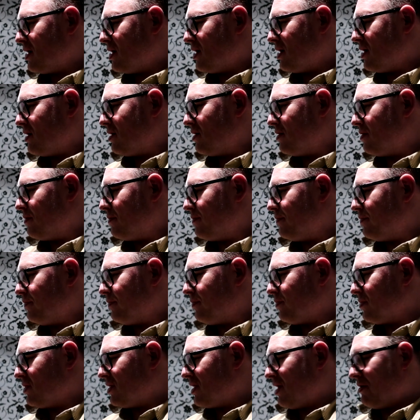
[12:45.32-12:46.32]

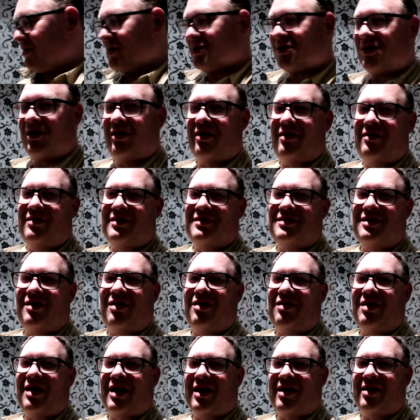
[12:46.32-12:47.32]
no it's not,
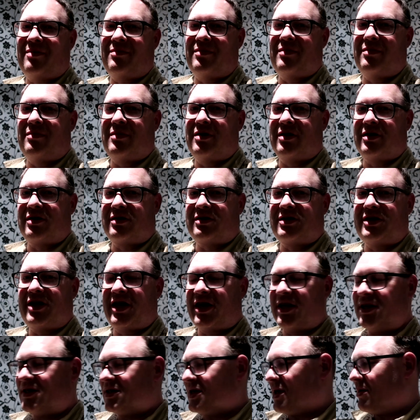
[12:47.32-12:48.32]
like a
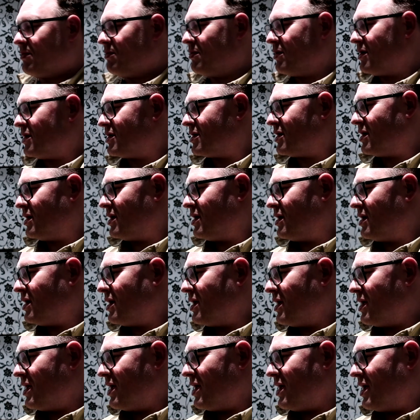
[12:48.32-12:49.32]
chicken sandwich.
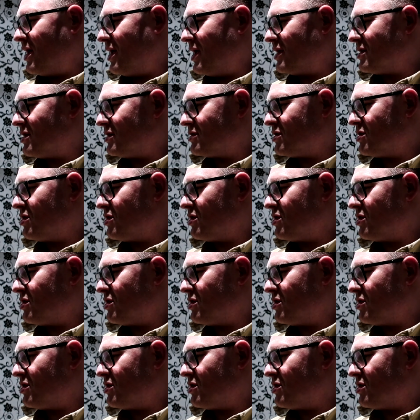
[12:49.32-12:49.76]
It's a